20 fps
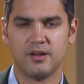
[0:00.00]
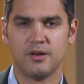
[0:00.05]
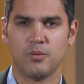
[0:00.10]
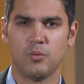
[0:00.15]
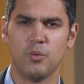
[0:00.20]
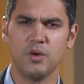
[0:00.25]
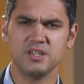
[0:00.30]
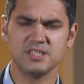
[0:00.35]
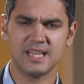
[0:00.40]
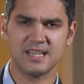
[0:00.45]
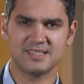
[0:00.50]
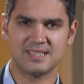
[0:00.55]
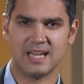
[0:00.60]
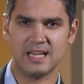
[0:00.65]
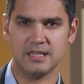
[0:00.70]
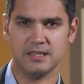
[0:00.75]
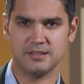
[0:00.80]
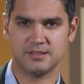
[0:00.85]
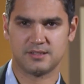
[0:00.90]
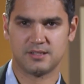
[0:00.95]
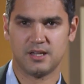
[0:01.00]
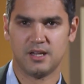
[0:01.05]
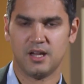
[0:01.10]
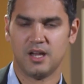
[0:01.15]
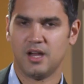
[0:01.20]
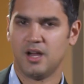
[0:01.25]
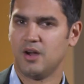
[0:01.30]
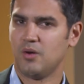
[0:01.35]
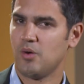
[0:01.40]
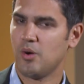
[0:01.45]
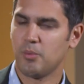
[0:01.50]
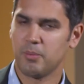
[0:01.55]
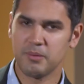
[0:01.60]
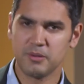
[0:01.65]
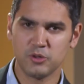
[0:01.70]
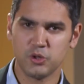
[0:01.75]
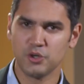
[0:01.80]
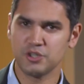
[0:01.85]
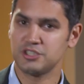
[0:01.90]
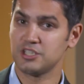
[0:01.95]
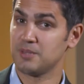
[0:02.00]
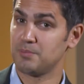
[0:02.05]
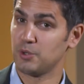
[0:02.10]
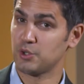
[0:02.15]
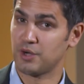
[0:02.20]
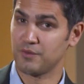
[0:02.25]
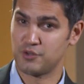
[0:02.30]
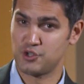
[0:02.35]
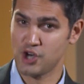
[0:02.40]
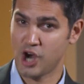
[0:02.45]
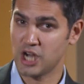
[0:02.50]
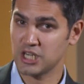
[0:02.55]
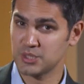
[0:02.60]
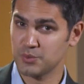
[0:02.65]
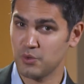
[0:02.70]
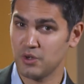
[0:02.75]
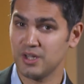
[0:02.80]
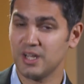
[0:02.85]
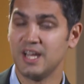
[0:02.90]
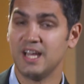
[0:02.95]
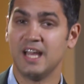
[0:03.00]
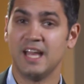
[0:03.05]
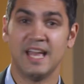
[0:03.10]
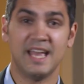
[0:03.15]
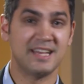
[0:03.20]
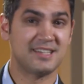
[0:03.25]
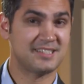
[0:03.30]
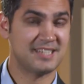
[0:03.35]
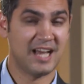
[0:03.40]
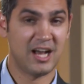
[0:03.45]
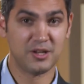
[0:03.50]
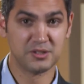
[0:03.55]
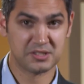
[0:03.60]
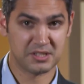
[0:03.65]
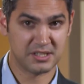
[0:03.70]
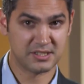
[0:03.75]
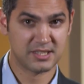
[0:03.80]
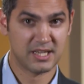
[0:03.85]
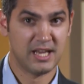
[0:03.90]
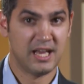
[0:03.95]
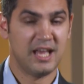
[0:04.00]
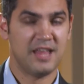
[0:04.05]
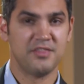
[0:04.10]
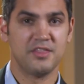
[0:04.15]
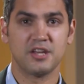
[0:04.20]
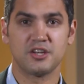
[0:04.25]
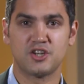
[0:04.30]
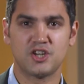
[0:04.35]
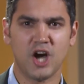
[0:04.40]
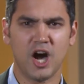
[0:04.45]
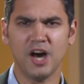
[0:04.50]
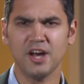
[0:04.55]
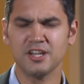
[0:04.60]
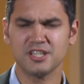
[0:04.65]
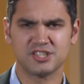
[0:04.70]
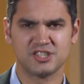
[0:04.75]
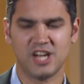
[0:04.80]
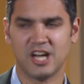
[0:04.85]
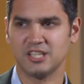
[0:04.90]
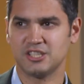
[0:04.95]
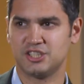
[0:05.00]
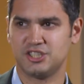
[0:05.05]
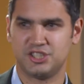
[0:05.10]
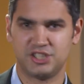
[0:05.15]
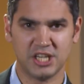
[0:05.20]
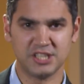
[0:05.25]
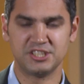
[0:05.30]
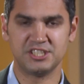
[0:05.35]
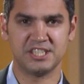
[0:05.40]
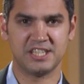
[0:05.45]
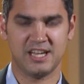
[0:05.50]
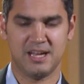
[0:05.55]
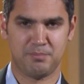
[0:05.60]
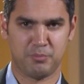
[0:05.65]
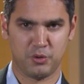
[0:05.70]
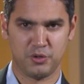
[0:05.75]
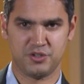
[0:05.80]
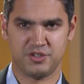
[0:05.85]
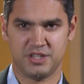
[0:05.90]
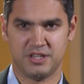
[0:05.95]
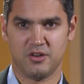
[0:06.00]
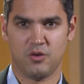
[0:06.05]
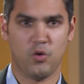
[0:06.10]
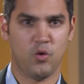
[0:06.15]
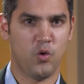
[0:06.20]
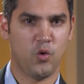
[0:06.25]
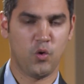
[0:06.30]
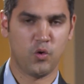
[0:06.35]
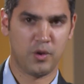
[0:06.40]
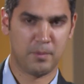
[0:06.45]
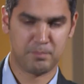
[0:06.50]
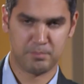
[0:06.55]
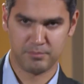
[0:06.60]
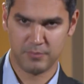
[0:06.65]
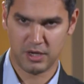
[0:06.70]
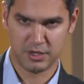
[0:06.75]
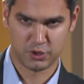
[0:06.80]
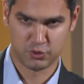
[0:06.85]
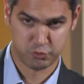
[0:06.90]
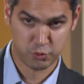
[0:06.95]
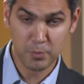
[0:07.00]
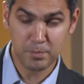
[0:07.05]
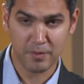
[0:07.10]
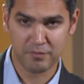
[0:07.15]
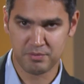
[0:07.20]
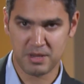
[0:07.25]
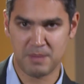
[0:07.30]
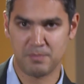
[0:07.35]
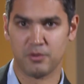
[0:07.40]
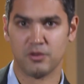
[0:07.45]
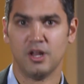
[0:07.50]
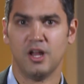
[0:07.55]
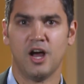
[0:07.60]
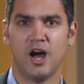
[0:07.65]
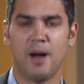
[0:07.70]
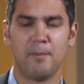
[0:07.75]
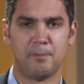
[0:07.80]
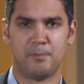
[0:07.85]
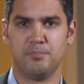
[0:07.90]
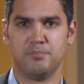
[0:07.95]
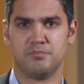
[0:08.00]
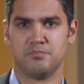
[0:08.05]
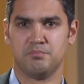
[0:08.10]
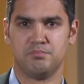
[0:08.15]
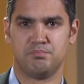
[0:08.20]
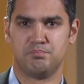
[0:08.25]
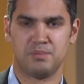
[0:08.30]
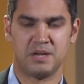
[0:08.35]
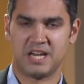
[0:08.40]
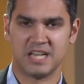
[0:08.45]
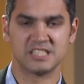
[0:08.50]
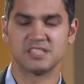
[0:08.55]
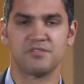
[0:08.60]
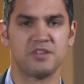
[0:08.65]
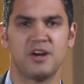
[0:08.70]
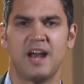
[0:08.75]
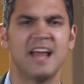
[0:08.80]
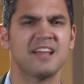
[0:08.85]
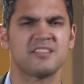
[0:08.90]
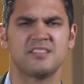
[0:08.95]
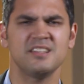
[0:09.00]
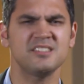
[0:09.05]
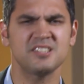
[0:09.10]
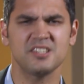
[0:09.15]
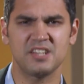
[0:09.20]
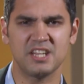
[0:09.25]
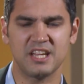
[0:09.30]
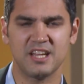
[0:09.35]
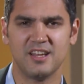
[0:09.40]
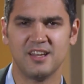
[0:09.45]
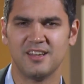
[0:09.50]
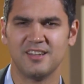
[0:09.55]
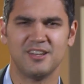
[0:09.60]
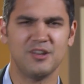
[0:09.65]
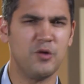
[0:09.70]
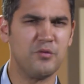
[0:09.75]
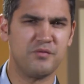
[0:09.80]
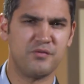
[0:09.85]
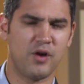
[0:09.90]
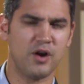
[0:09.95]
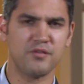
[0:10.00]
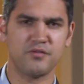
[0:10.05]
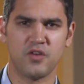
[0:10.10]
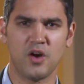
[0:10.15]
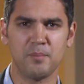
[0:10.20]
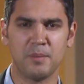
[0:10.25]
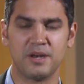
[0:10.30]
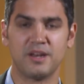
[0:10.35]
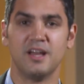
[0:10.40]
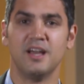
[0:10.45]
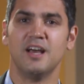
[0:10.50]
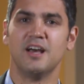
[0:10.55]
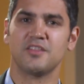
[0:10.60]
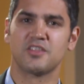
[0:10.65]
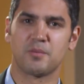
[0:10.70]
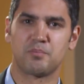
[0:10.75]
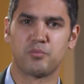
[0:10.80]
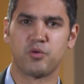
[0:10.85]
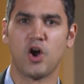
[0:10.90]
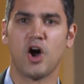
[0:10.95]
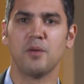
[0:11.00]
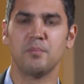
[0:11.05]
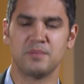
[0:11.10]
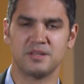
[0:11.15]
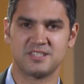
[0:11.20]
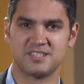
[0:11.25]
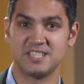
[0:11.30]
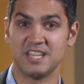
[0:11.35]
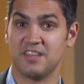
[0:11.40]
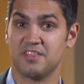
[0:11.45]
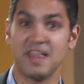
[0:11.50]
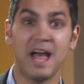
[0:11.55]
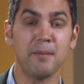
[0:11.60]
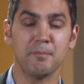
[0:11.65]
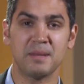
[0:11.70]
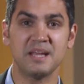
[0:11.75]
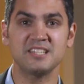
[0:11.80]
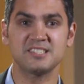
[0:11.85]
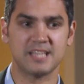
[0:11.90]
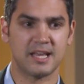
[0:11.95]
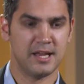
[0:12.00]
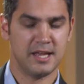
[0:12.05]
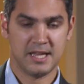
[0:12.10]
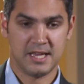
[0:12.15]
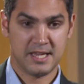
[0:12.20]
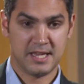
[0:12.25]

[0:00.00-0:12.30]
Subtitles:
What does that tell us? Well, when we look to the book of Joshua, it tells us that God is not judging a person or a group of people because of their ethnicity. No, far from it. The problem is sin. That means that